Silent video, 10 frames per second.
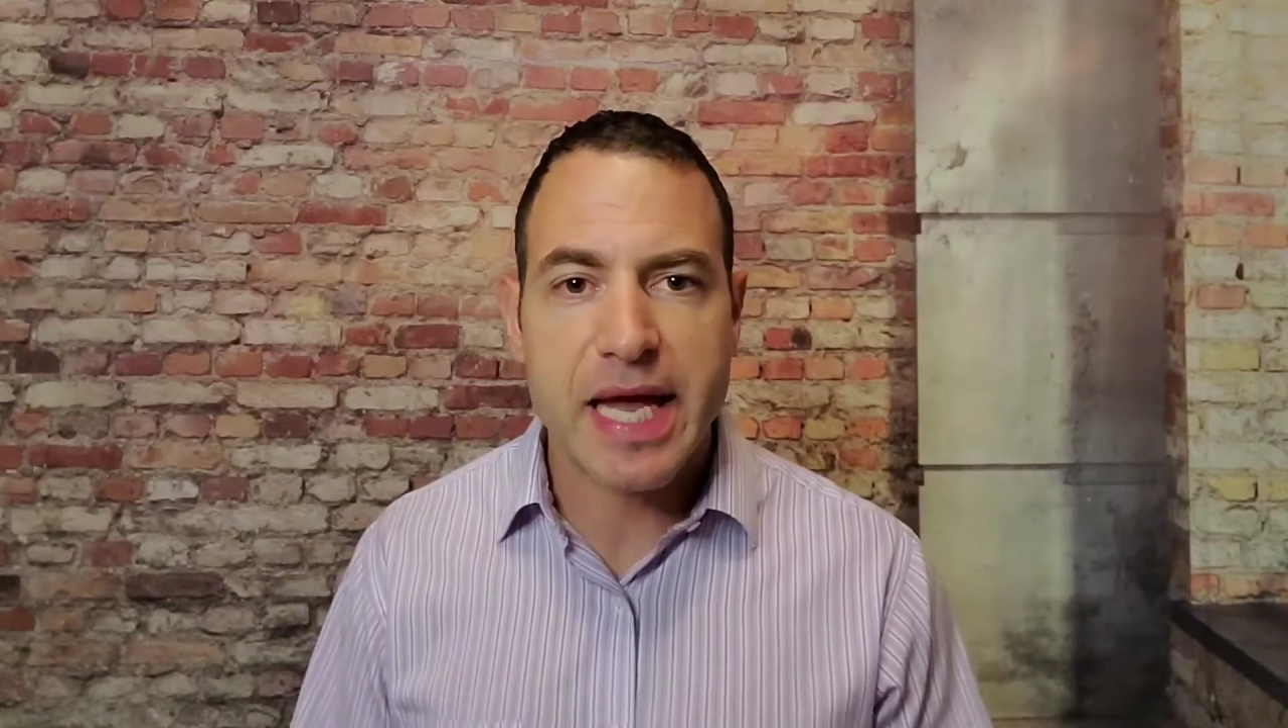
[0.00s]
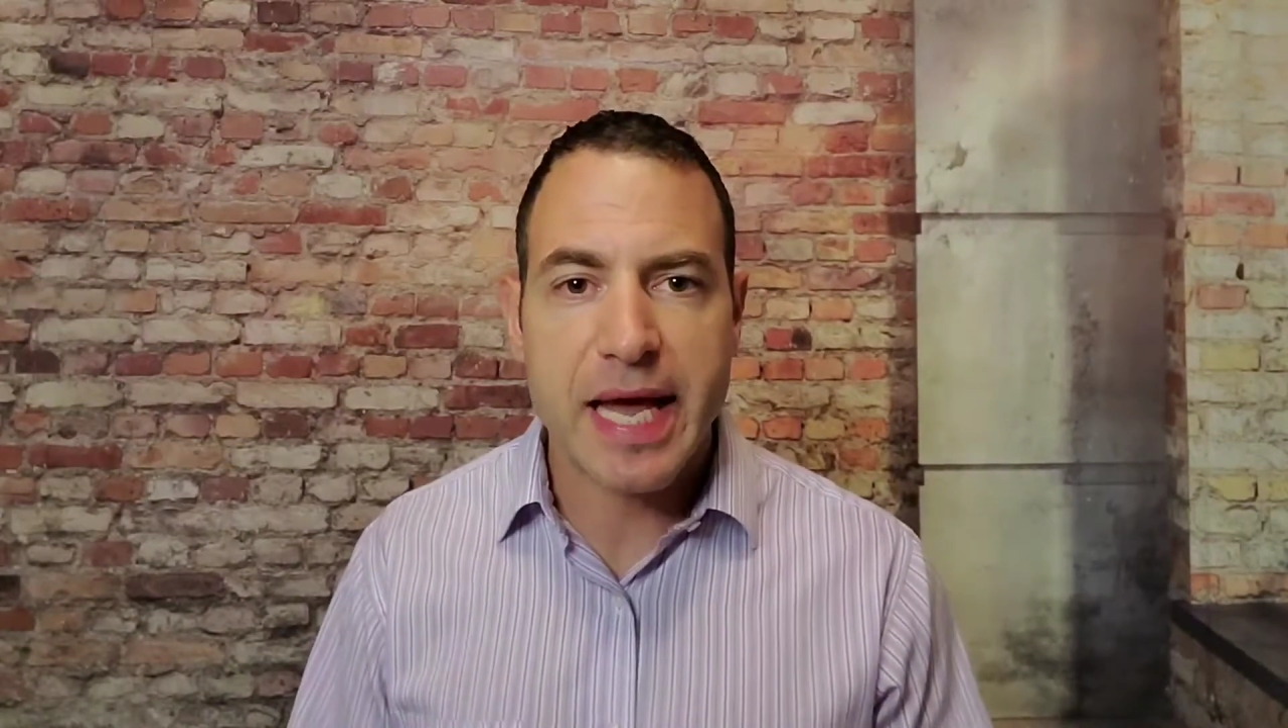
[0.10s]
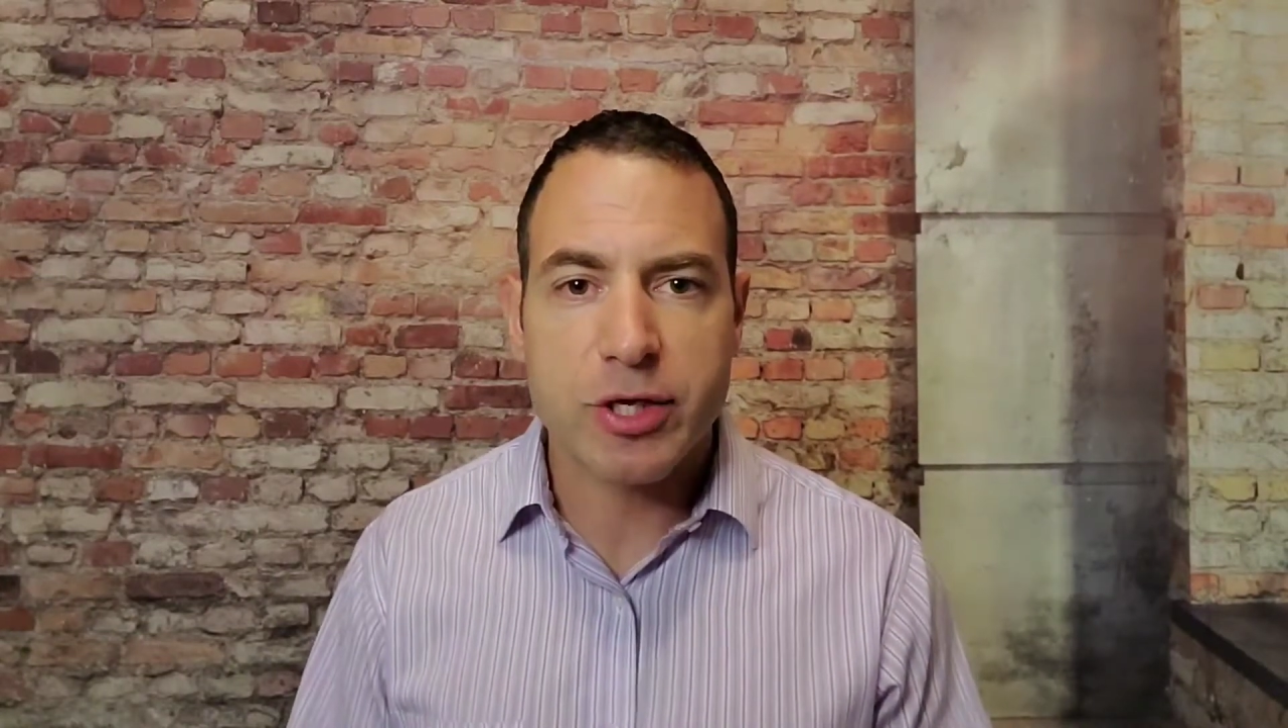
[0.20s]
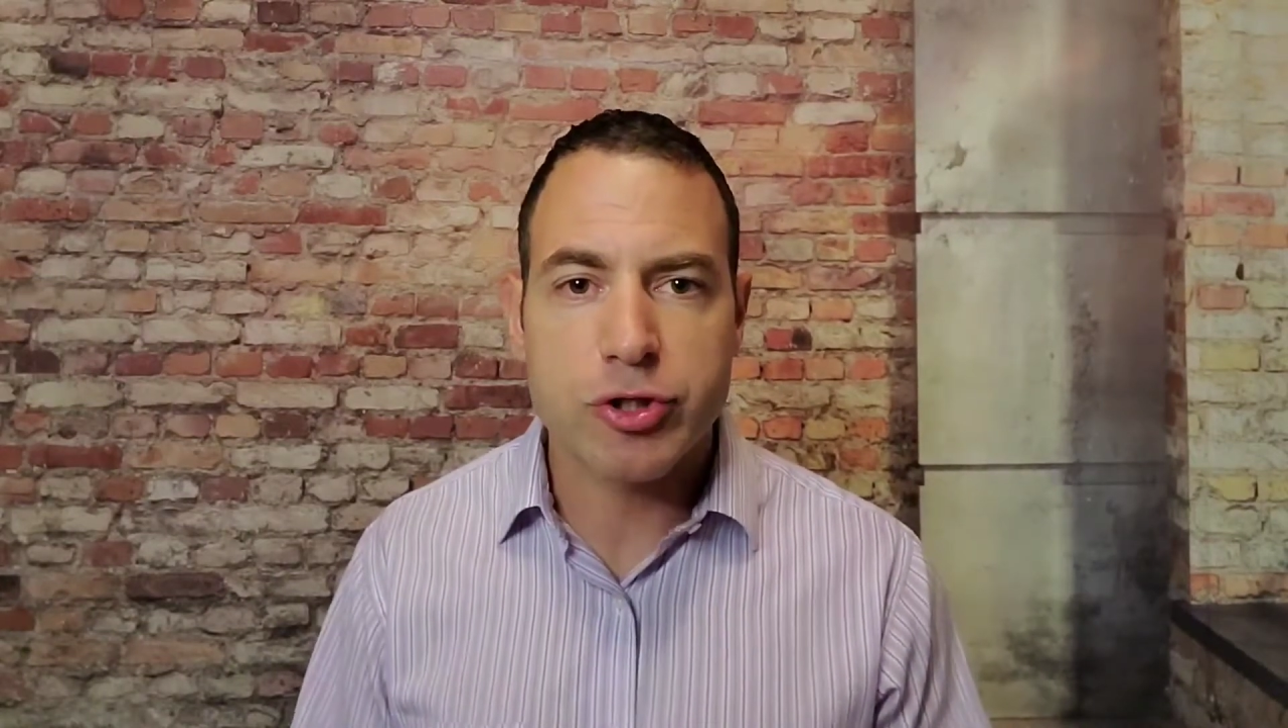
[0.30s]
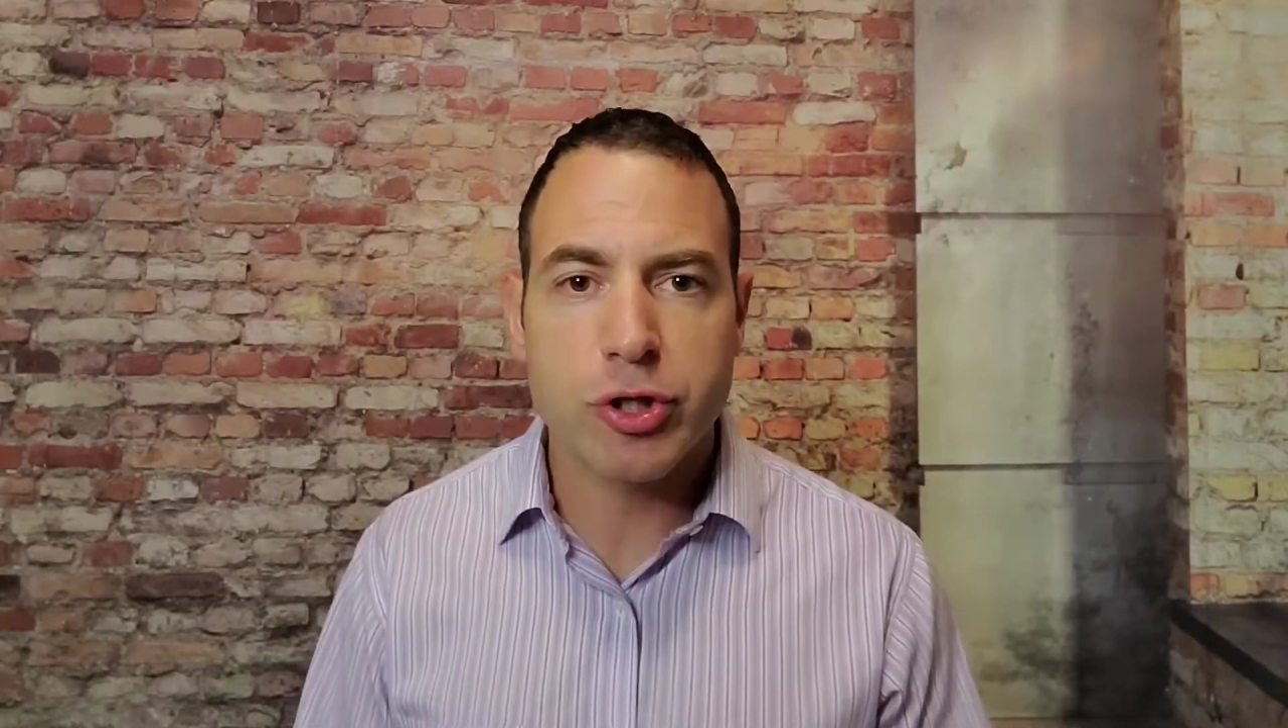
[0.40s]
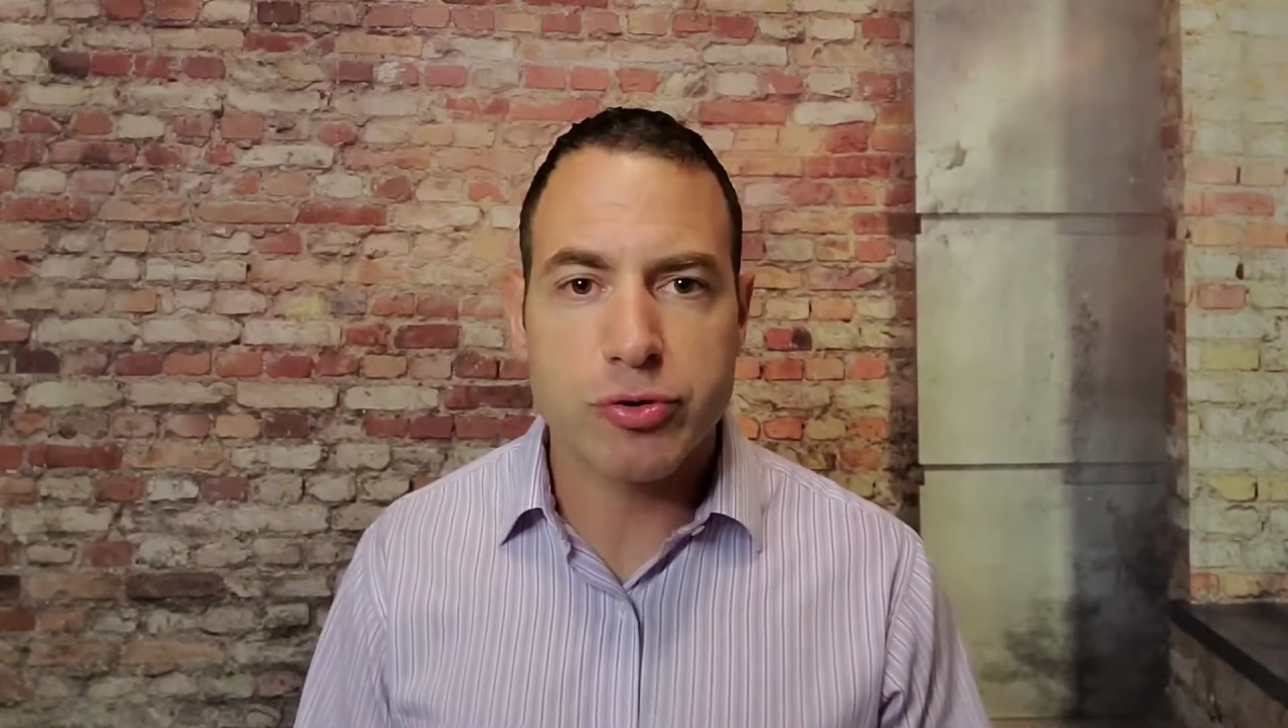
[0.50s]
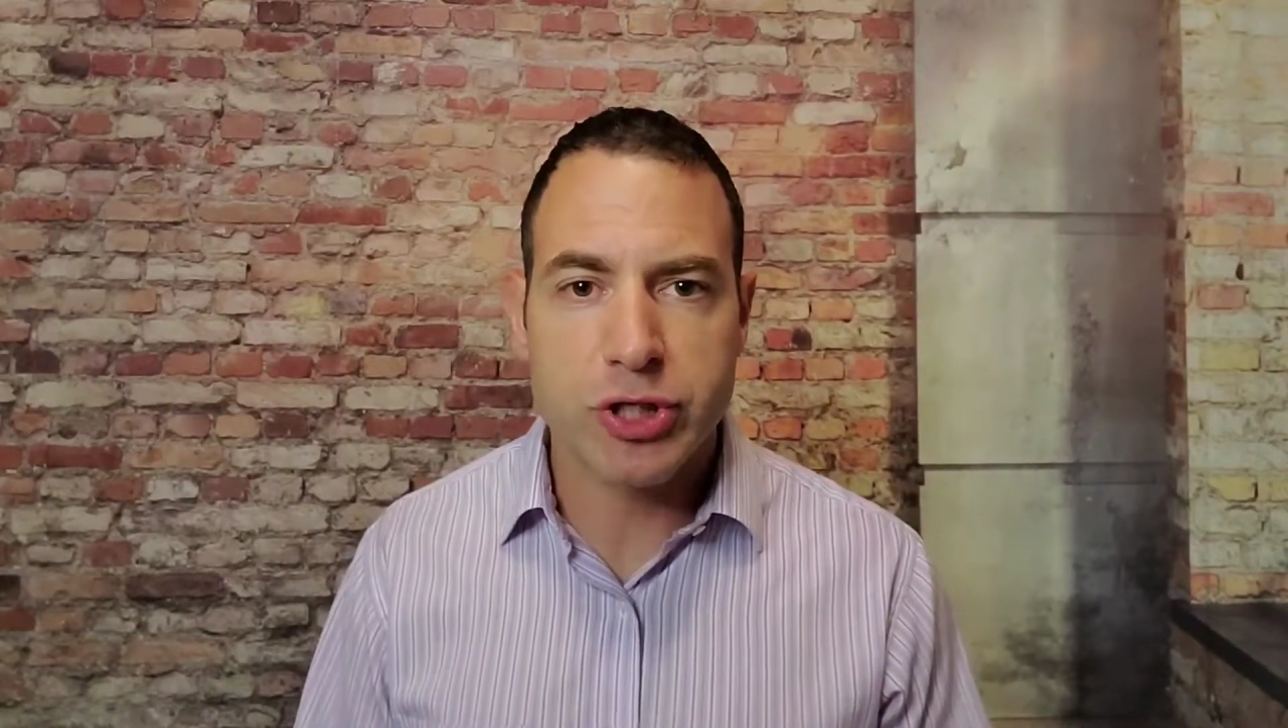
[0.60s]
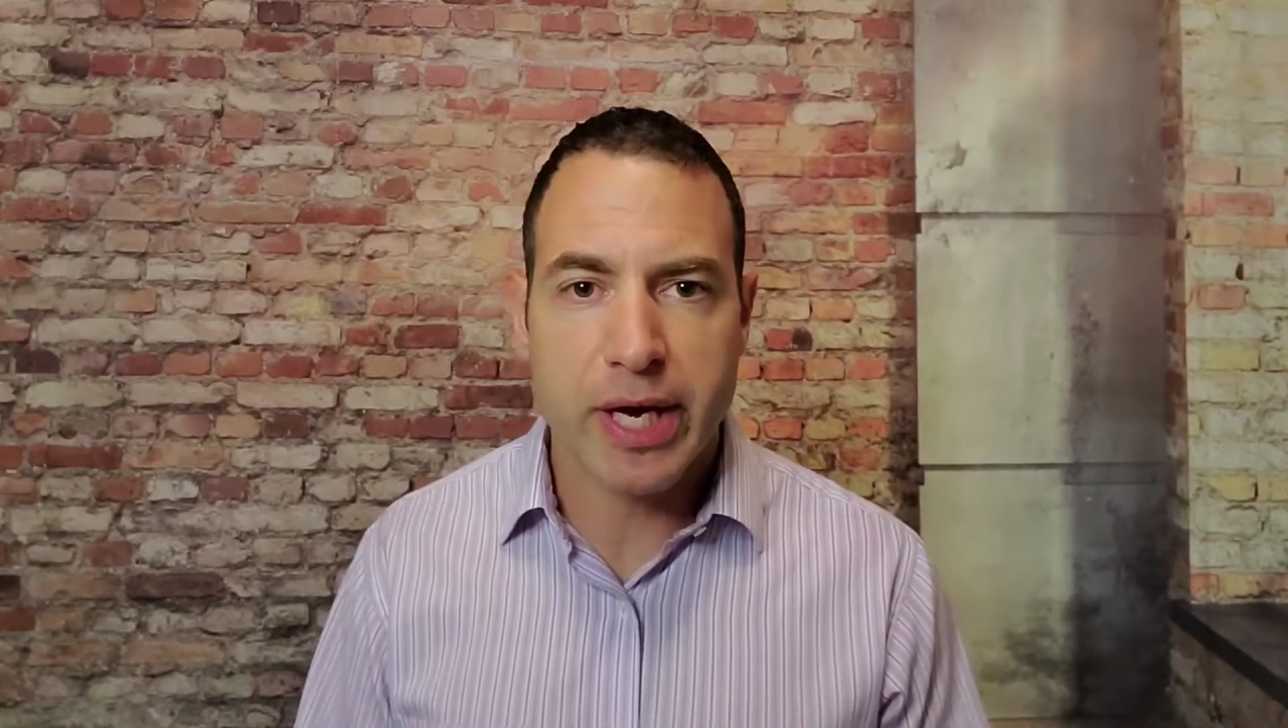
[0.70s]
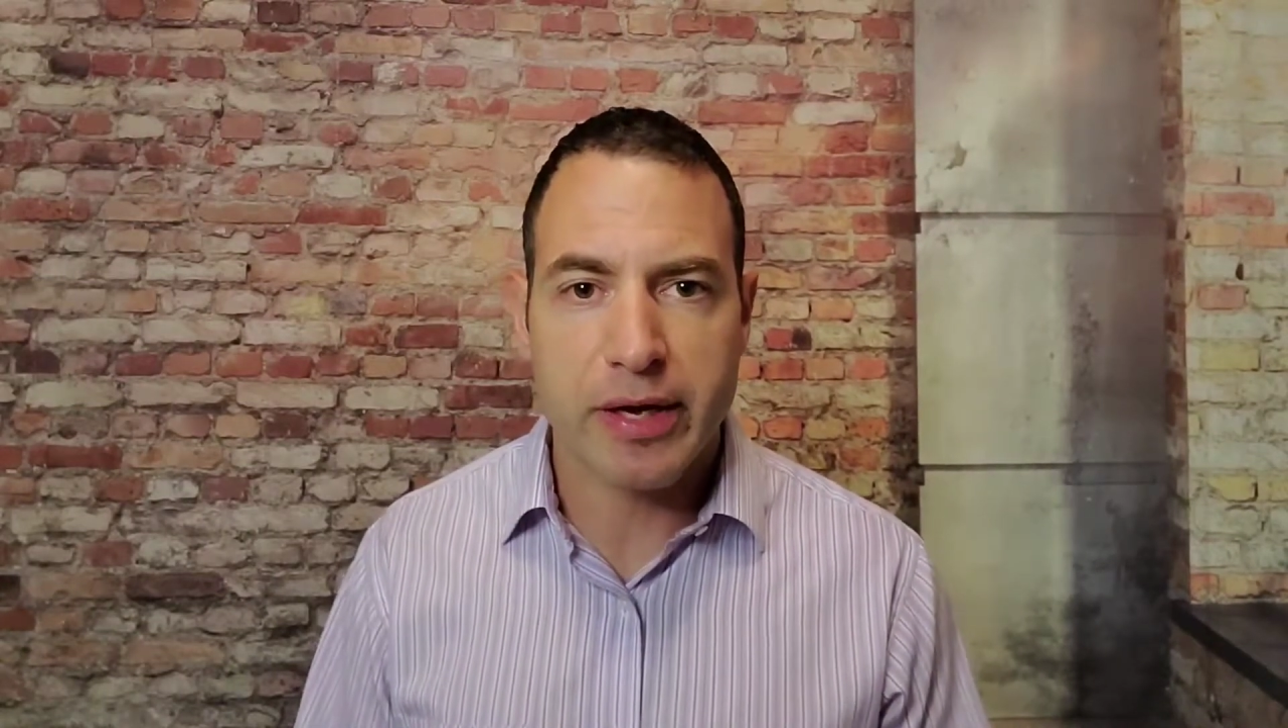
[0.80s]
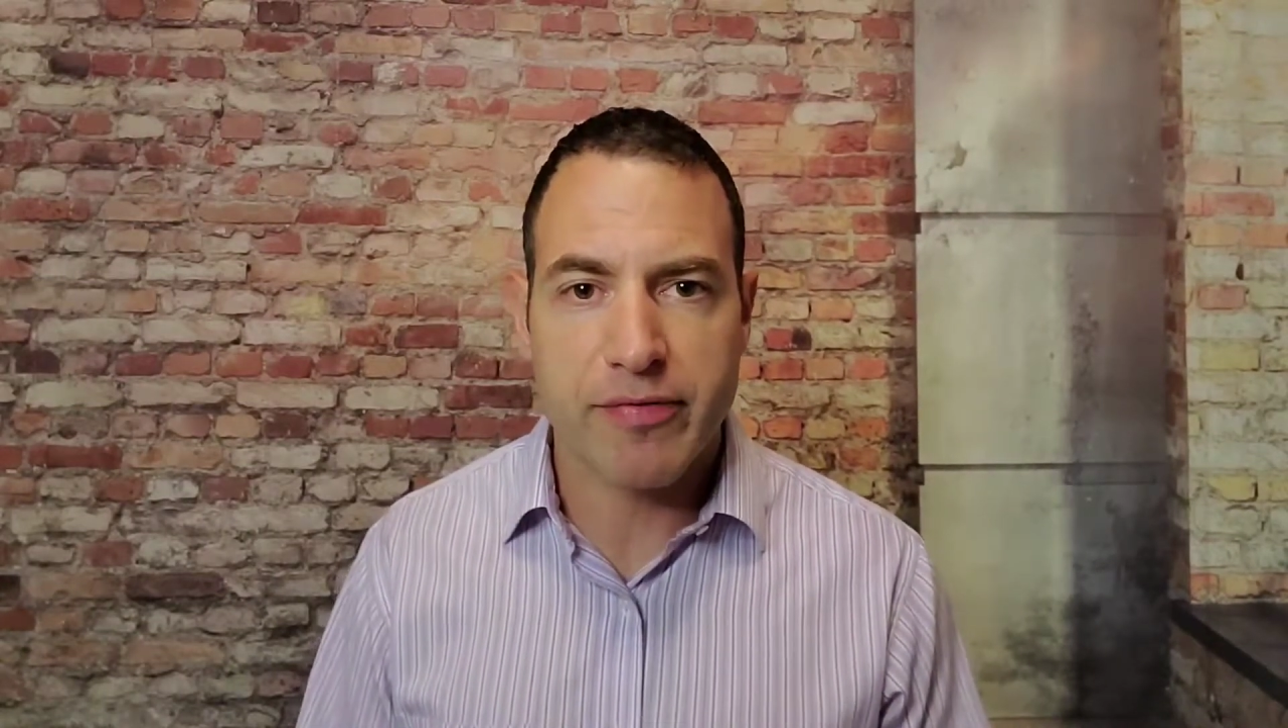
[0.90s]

angiogenic